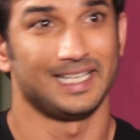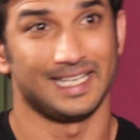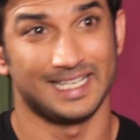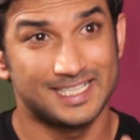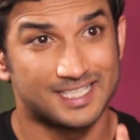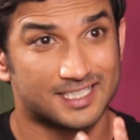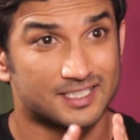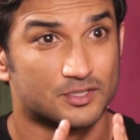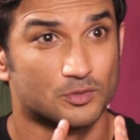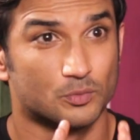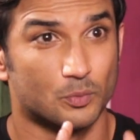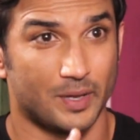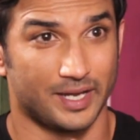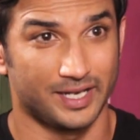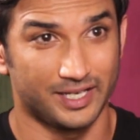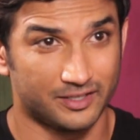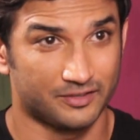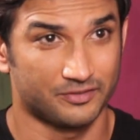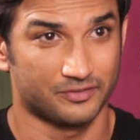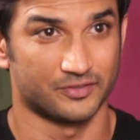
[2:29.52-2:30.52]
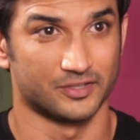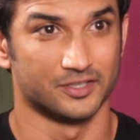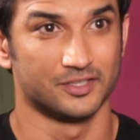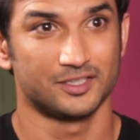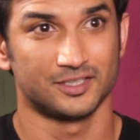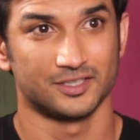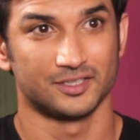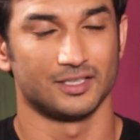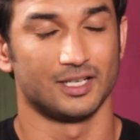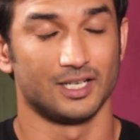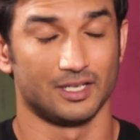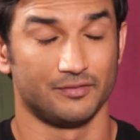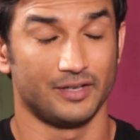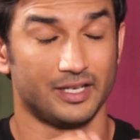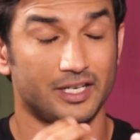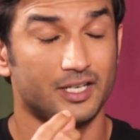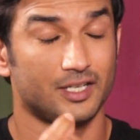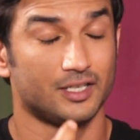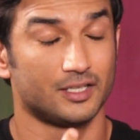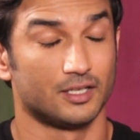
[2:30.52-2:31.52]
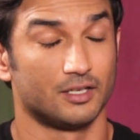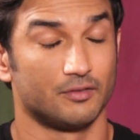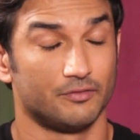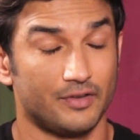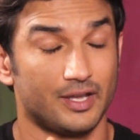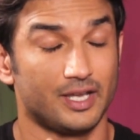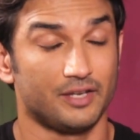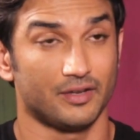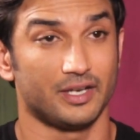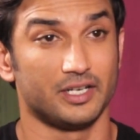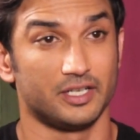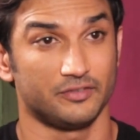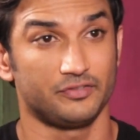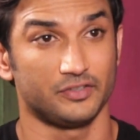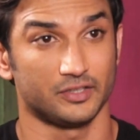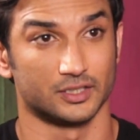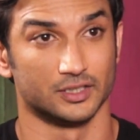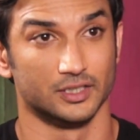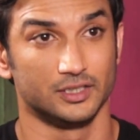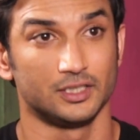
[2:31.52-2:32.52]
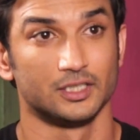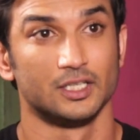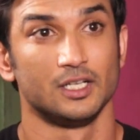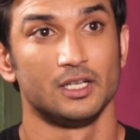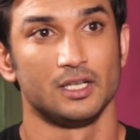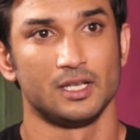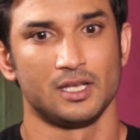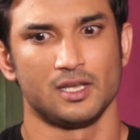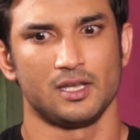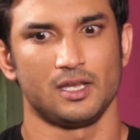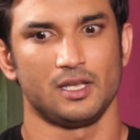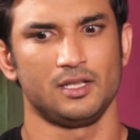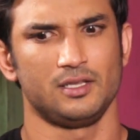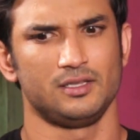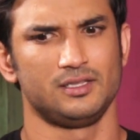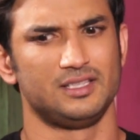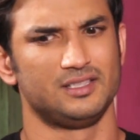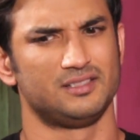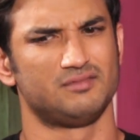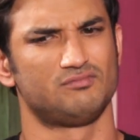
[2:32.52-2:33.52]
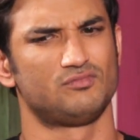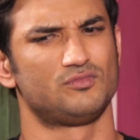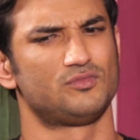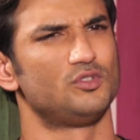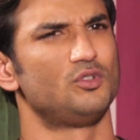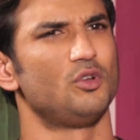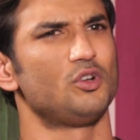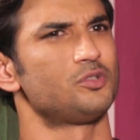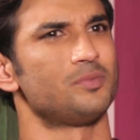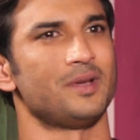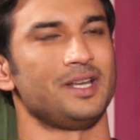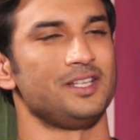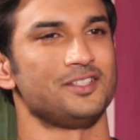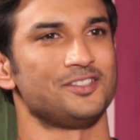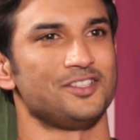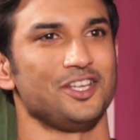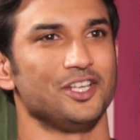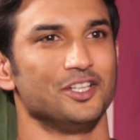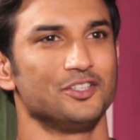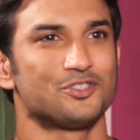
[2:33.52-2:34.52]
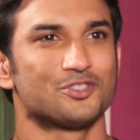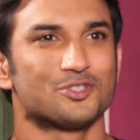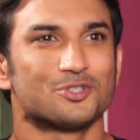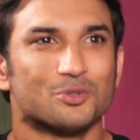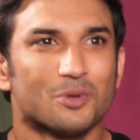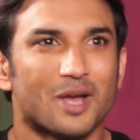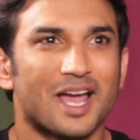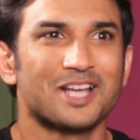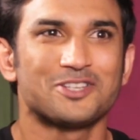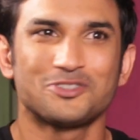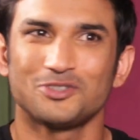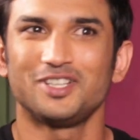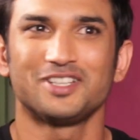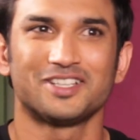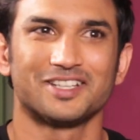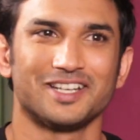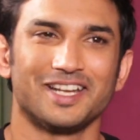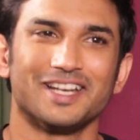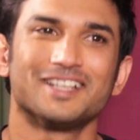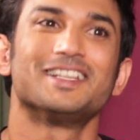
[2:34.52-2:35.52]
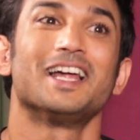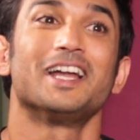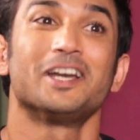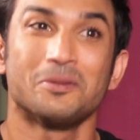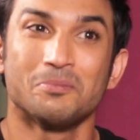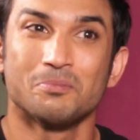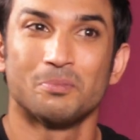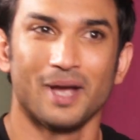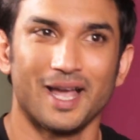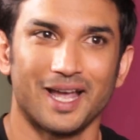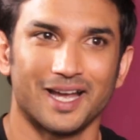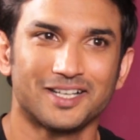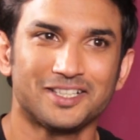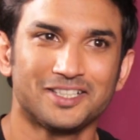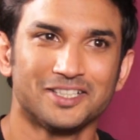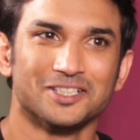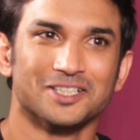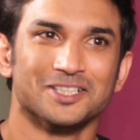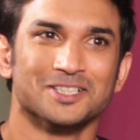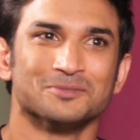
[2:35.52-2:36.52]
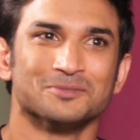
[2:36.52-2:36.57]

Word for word: It is very different, uh, very, uh, very, very difficult in those many scenes to actually create that impact